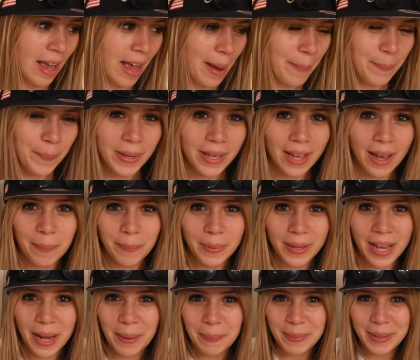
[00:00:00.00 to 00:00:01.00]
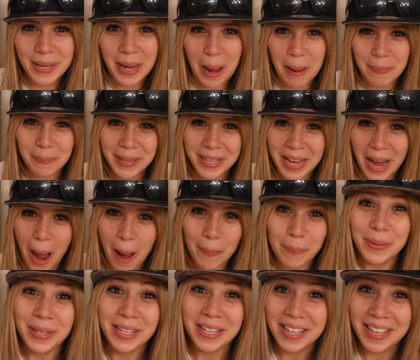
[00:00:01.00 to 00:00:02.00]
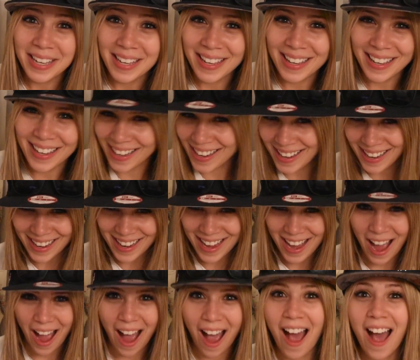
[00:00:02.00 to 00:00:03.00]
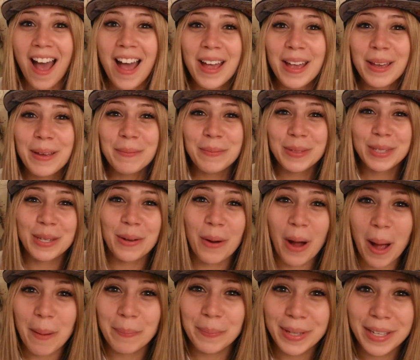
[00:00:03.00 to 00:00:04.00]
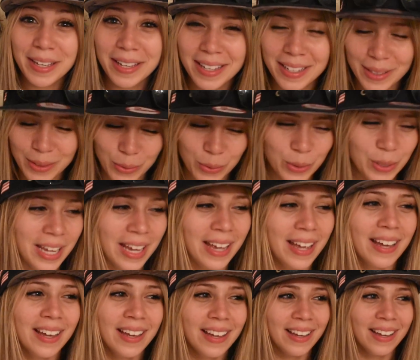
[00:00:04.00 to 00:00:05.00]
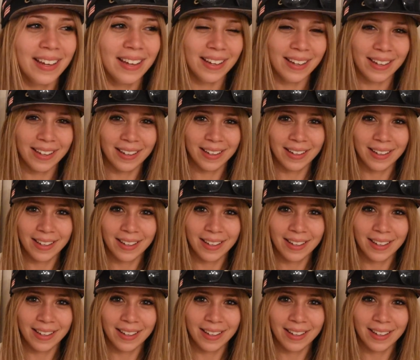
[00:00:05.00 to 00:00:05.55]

Happy, happy, happy, happy, happy. I'm so happy today.